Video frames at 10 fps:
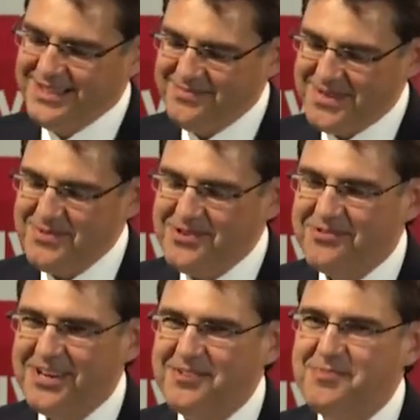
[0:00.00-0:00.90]
Maybe you're
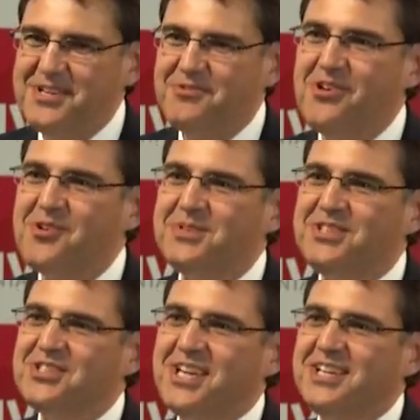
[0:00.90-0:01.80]
afraid of being wrong, but
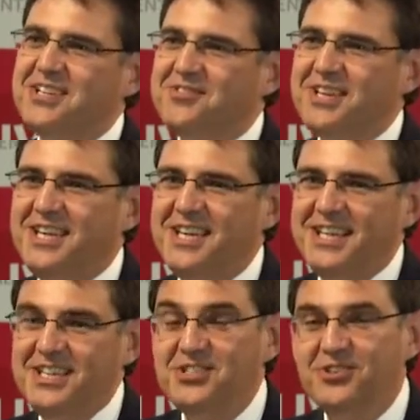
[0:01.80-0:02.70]
the standard of care
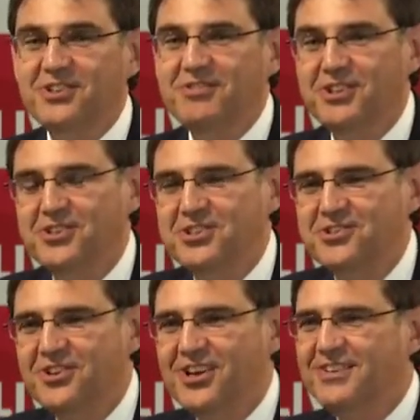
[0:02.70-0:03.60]
is not of a learner
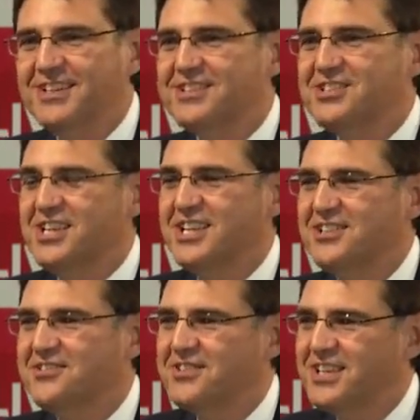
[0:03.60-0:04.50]
driver. The
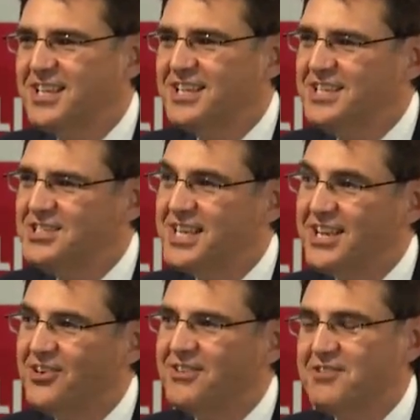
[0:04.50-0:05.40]
standard of care is
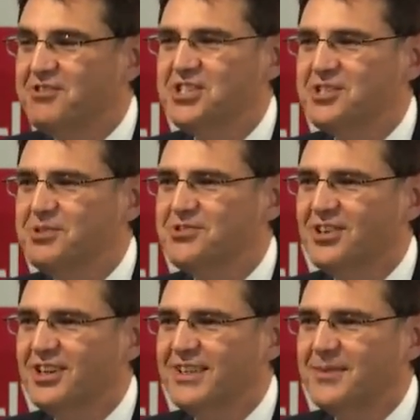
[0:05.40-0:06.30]
that of a reasonable
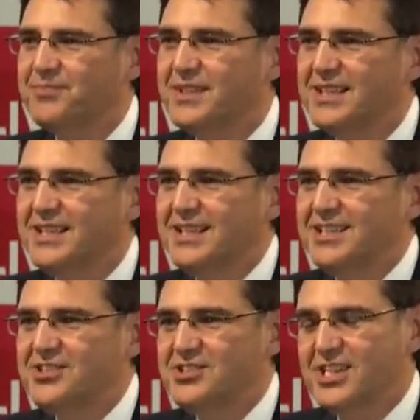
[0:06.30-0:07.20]
driver.
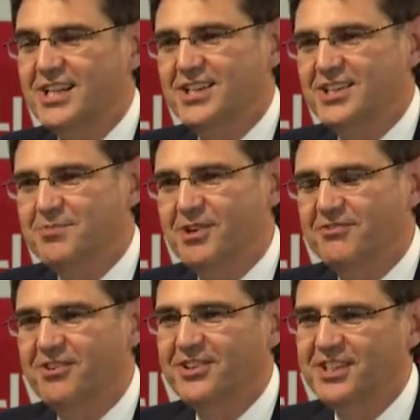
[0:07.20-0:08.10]
So you
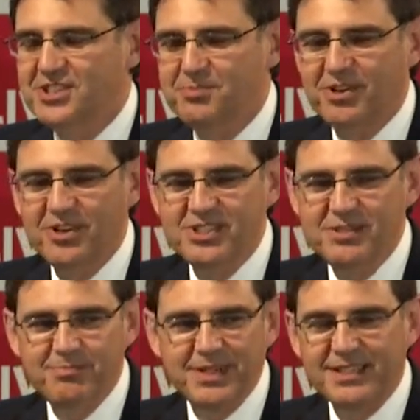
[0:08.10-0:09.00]
might find that
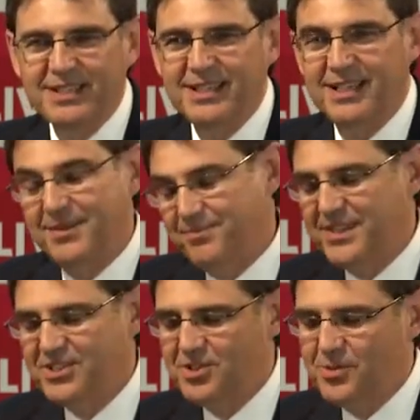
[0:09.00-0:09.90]
surprising, but
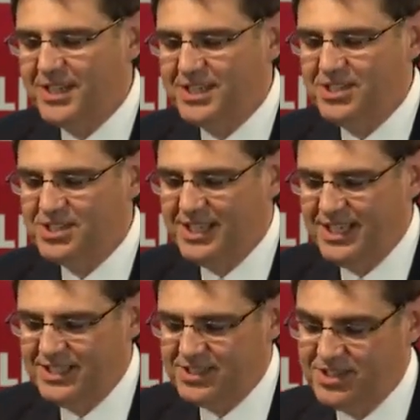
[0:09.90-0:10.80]
that's the way it is.
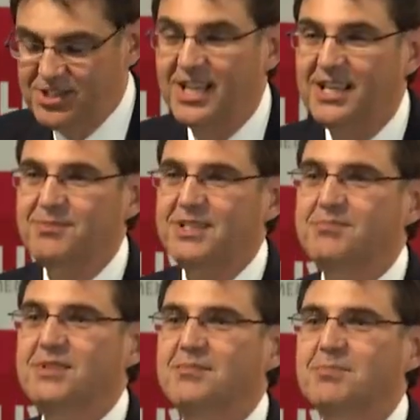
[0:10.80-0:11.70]
And it's the same
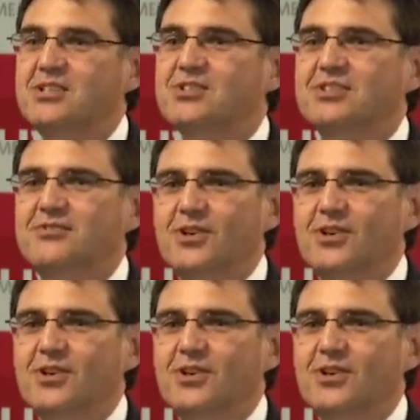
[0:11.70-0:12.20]
in medicine. If